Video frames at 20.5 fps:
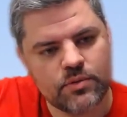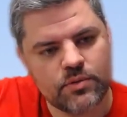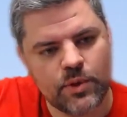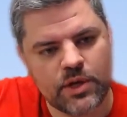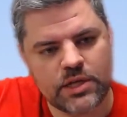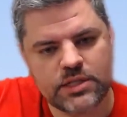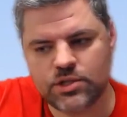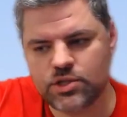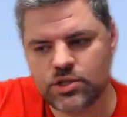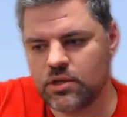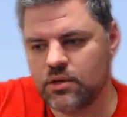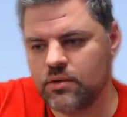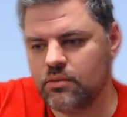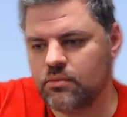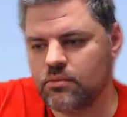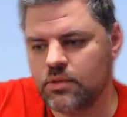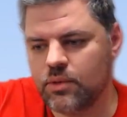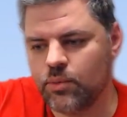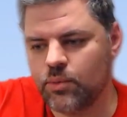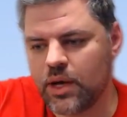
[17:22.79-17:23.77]
We're essentially,
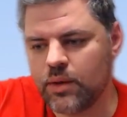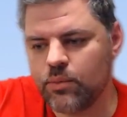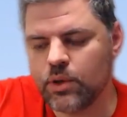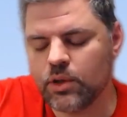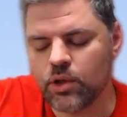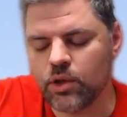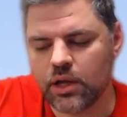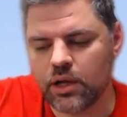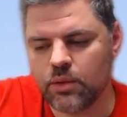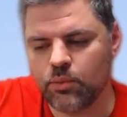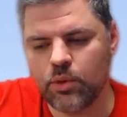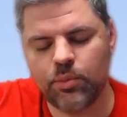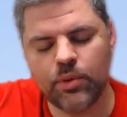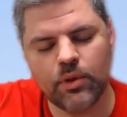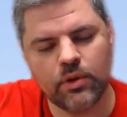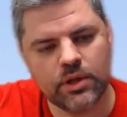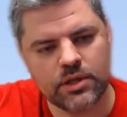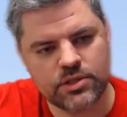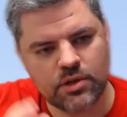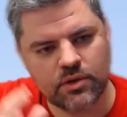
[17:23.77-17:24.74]
the way we look at it, we're
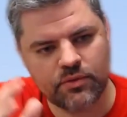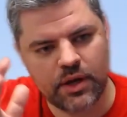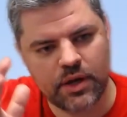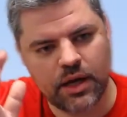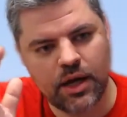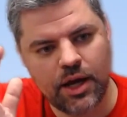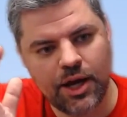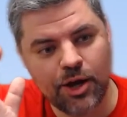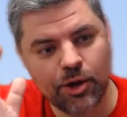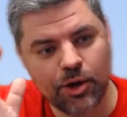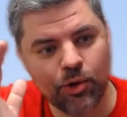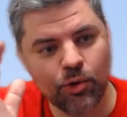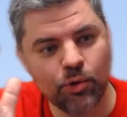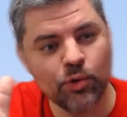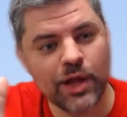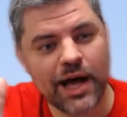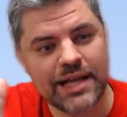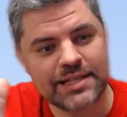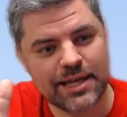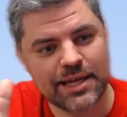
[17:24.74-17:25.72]
building sort of a
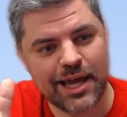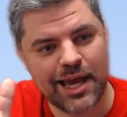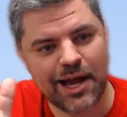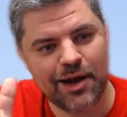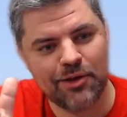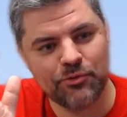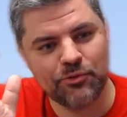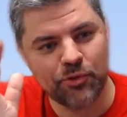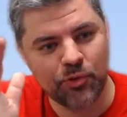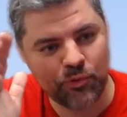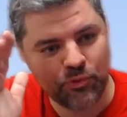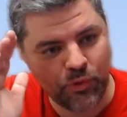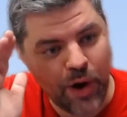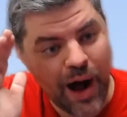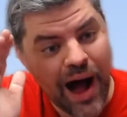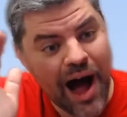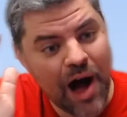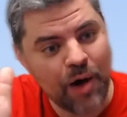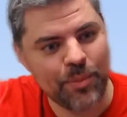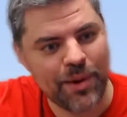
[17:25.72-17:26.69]
Google Ads account
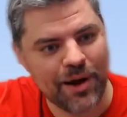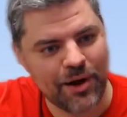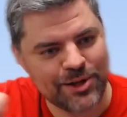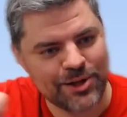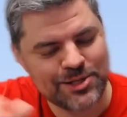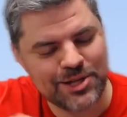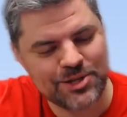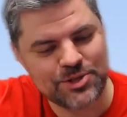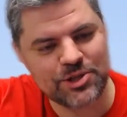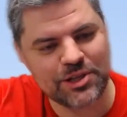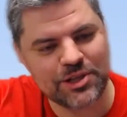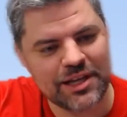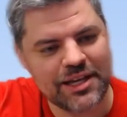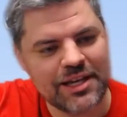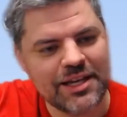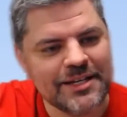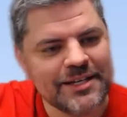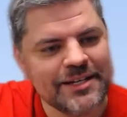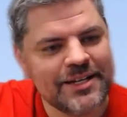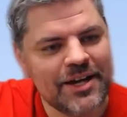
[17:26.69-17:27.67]
for outbound,
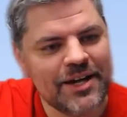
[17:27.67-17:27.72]
essentially,